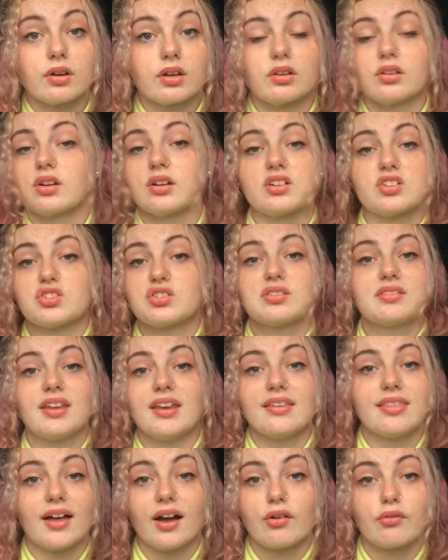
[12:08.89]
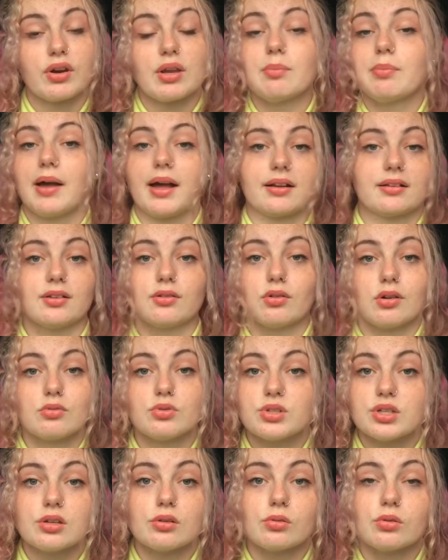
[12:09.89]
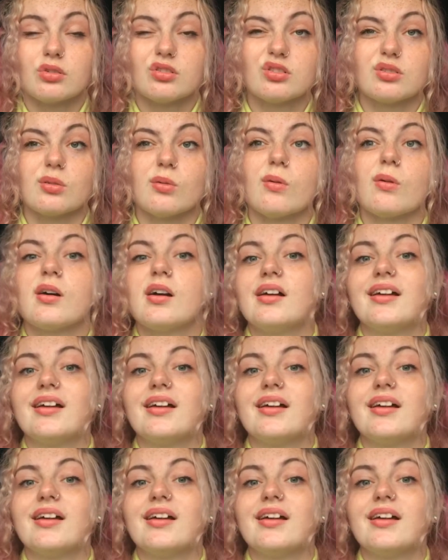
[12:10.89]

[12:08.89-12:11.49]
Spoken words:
You're going to just take that right back to ground zero. So